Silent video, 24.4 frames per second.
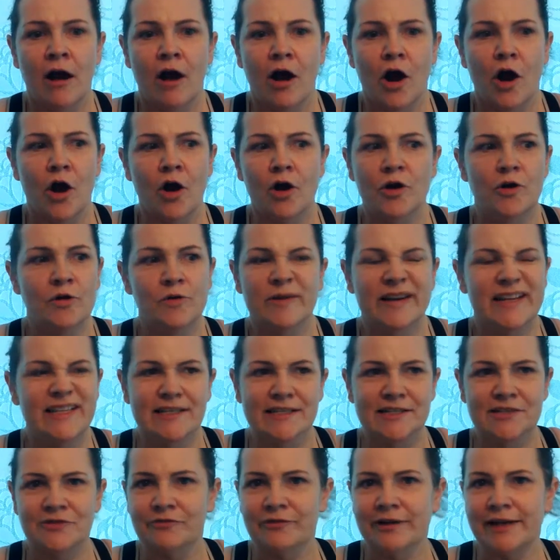oh, it
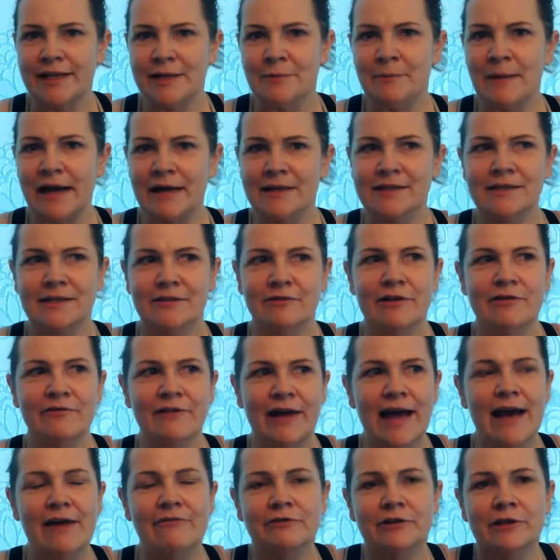doesn't really matter if I
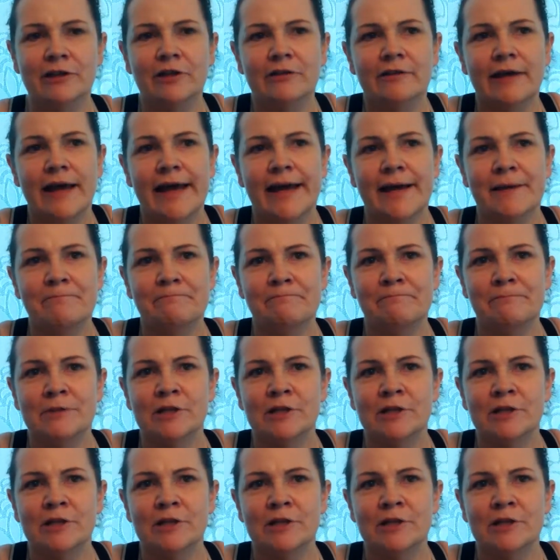haven't um,